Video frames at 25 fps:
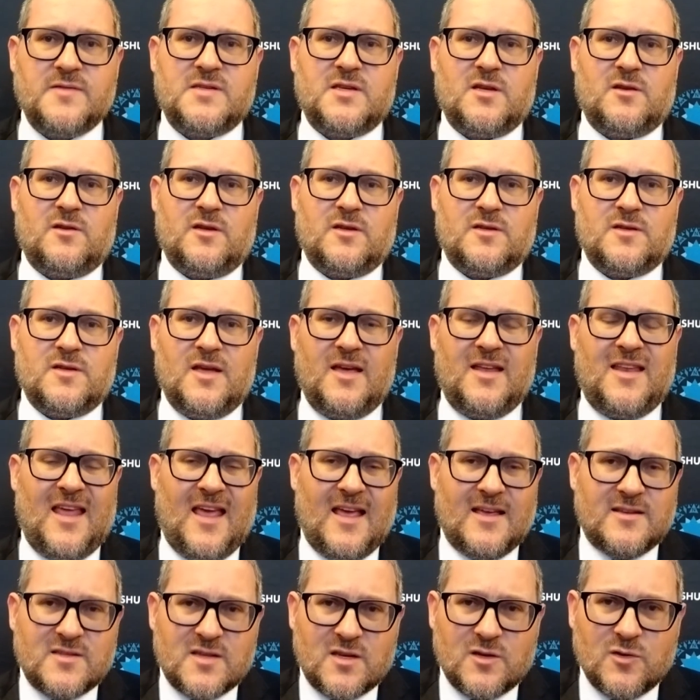on it. It
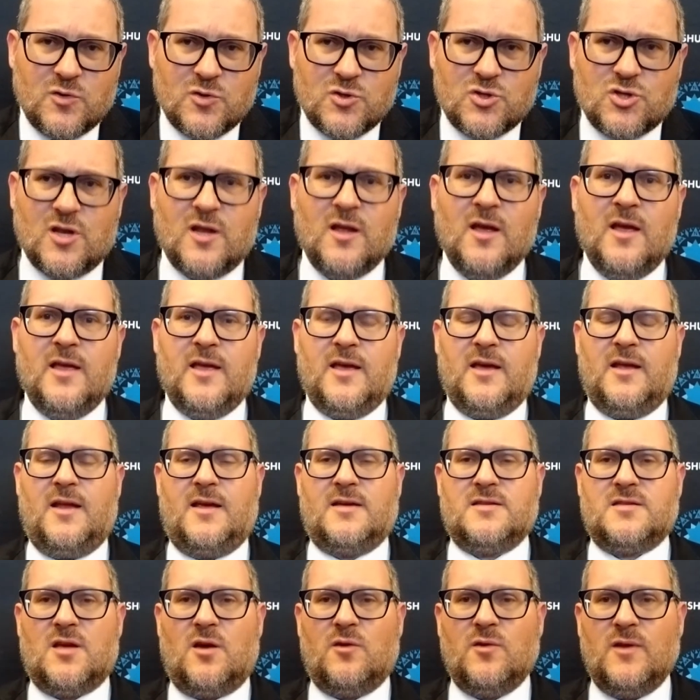has Kedusha, it
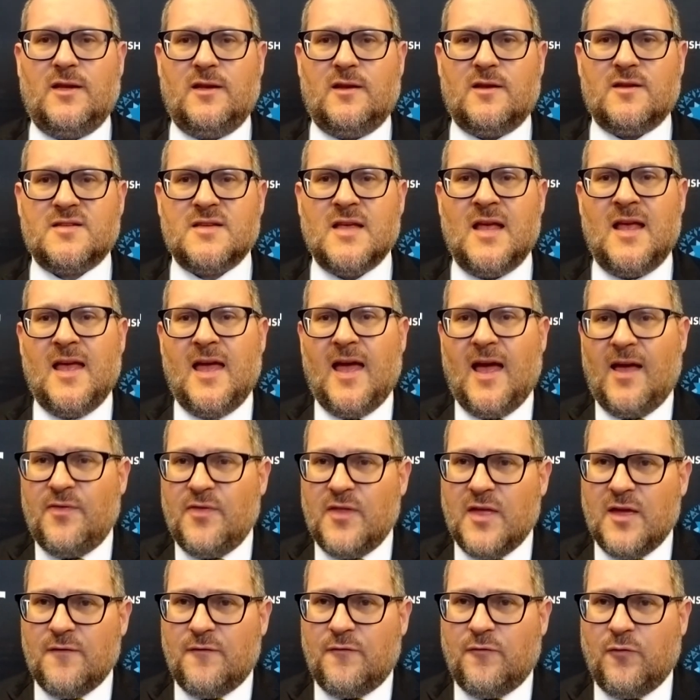has holiness. And
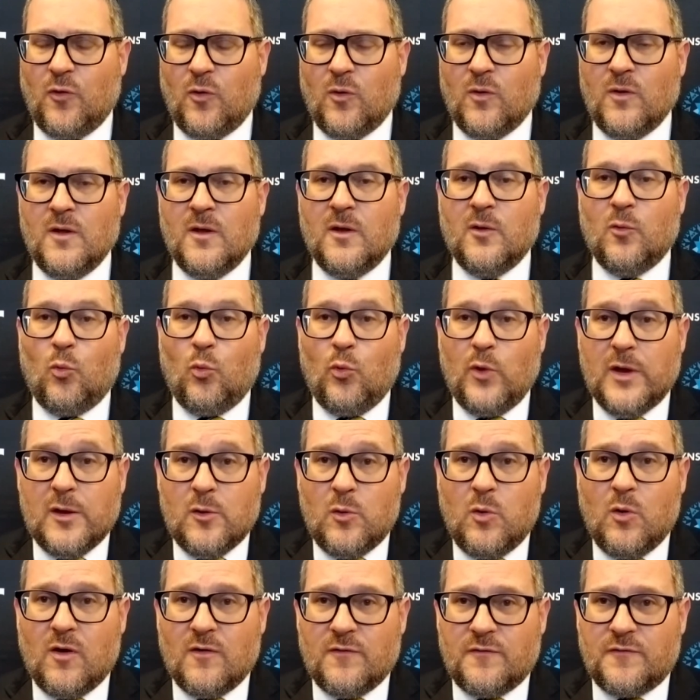therefore, we
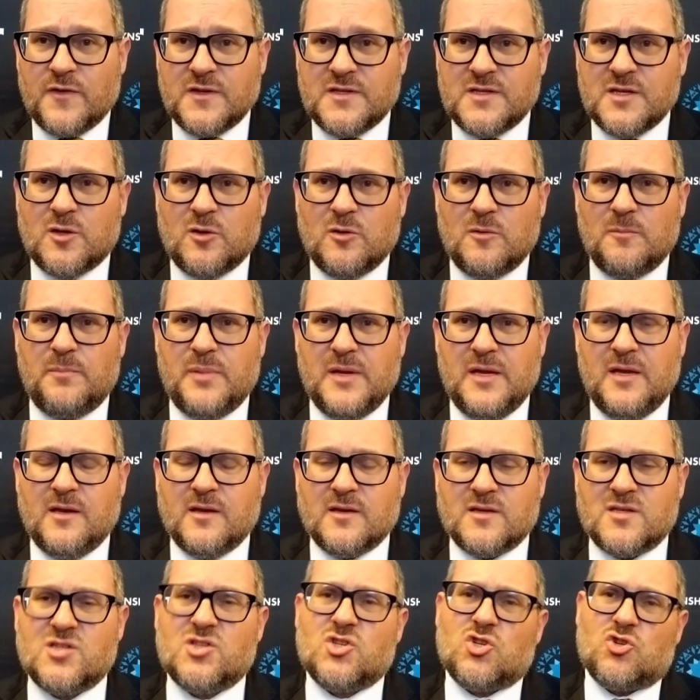who are physical
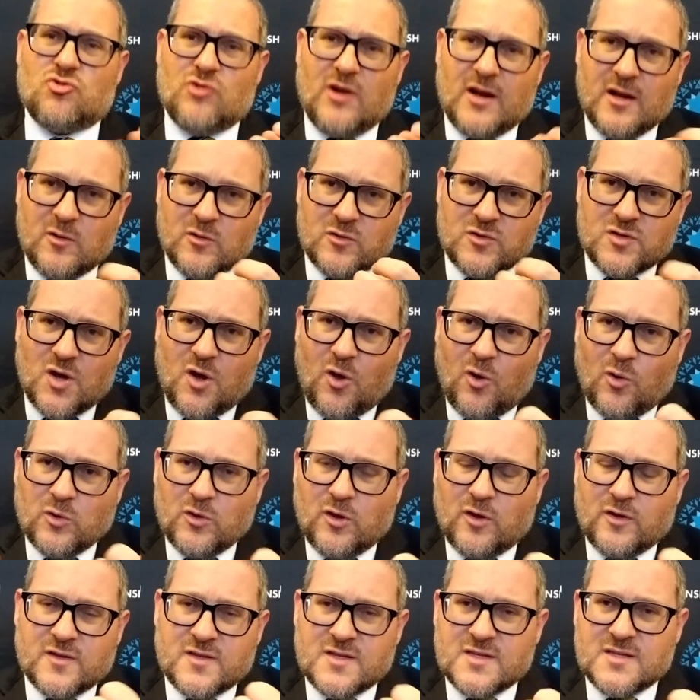beings struggle to hold
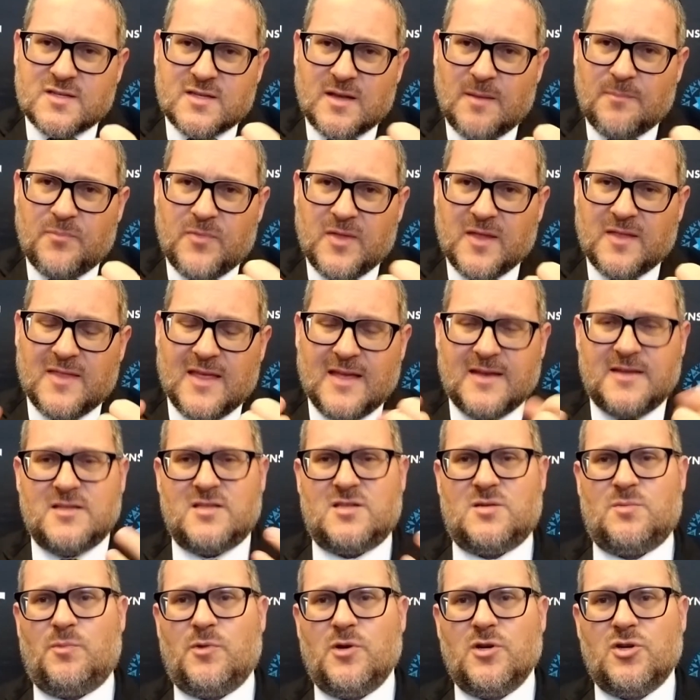on to something that is
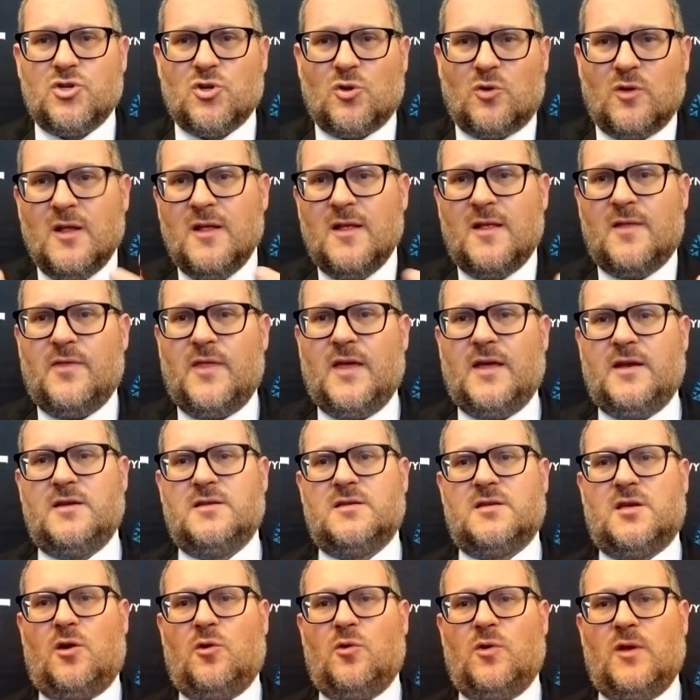spiritual, that
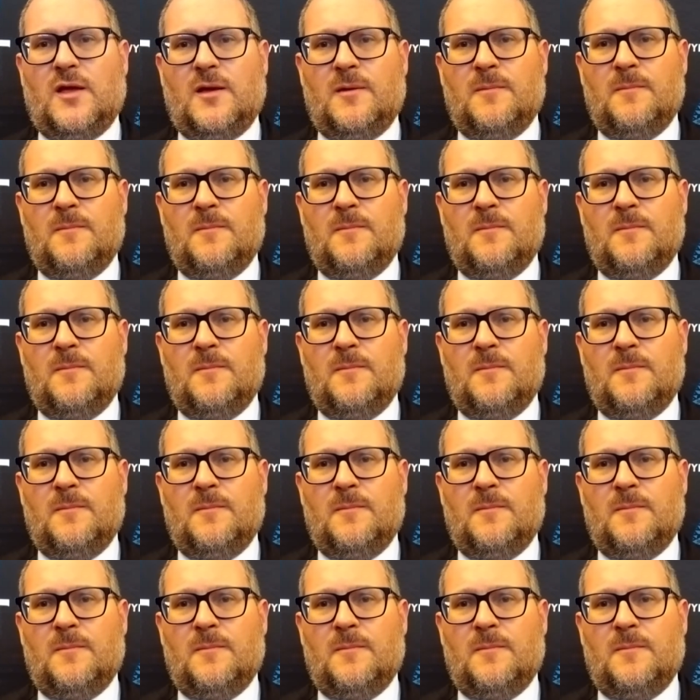is holy.